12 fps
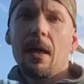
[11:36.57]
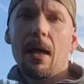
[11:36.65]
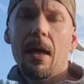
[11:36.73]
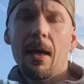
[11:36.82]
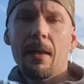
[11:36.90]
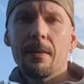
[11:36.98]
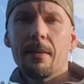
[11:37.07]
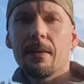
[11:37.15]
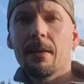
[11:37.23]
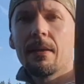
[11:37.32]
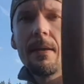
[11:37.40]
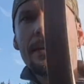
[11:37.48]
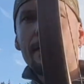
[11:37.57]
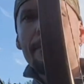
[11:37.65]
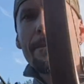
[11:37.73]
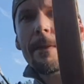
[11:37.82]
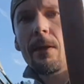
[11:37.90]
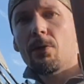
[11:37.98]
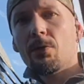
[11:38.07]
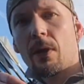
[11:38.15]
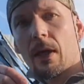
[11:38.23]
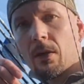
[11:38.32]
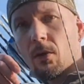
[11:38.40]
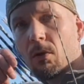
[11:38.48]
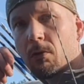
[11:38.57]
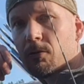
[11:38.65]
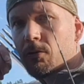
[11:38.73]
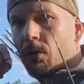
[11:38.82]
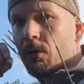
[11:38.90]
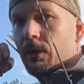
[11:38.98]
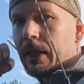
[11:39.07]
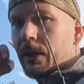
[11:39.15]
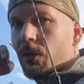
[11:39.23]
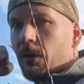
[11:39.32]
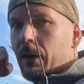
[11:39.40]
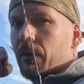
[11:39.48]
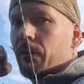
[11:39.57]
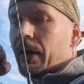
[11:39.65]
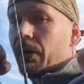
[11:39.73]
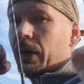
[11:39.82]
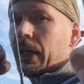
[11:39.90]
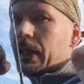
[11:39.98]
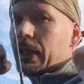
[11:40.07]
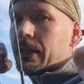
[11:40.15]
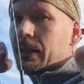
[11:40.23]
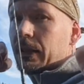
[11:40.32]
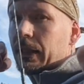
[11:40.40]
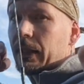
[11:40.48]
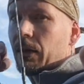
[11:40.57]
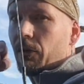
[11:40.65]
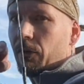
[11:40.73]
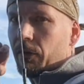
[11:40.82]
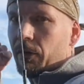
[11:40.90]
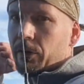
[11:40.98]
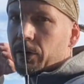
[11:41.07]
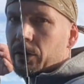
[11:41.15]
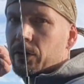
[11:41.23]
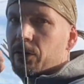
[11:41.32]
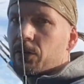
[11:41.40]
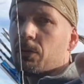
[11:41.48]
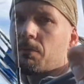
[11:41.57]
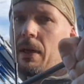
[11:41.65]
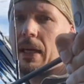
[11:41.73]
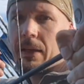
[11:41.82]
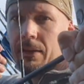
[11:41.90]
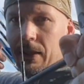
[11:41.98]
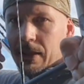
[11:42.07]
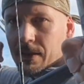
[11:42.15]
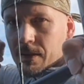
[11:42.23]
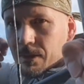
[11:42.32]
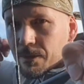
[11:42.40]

And you can also very easily learn to make this